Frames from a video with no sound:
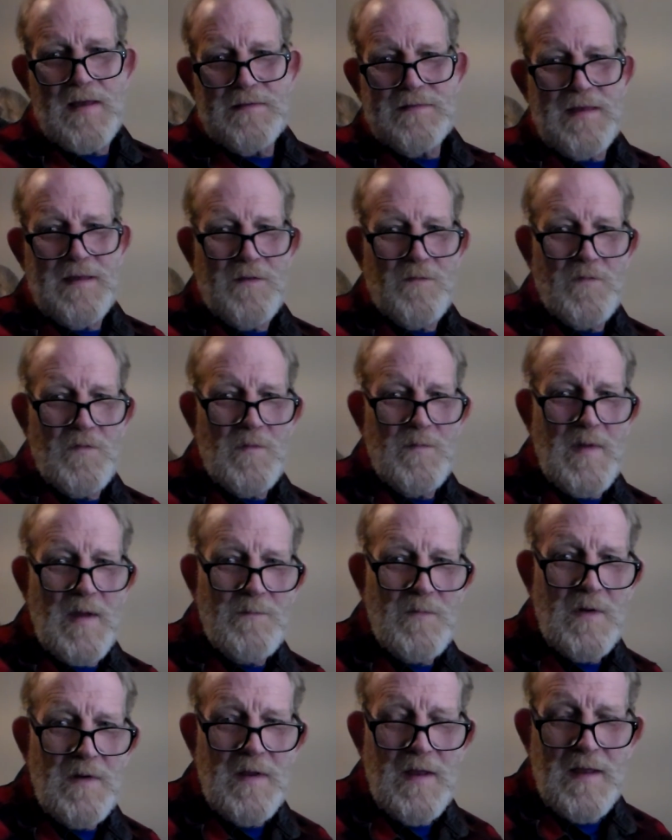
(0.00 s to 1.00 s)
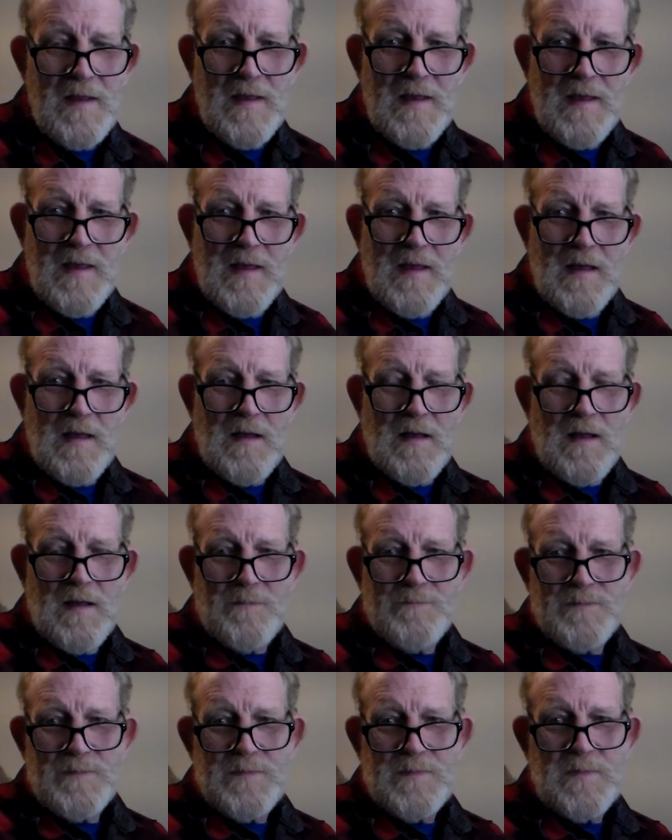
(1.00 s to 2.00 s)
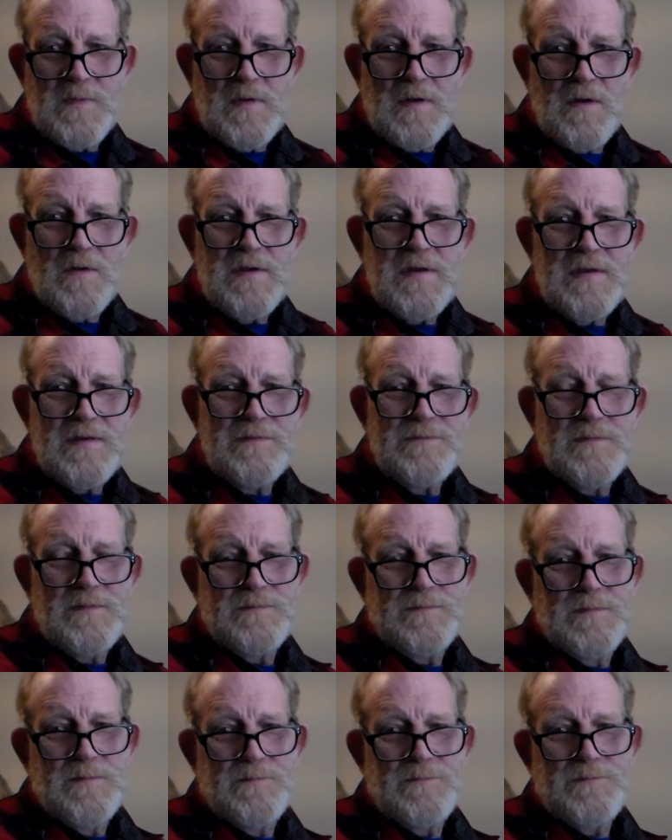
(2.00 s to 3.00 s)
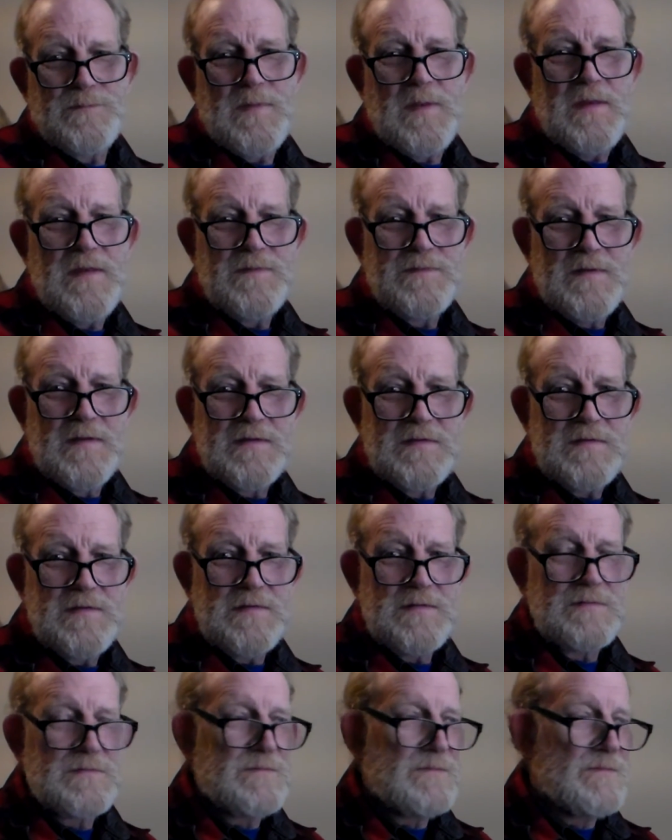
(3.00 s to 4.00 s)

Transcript: can't remember. He thinks he's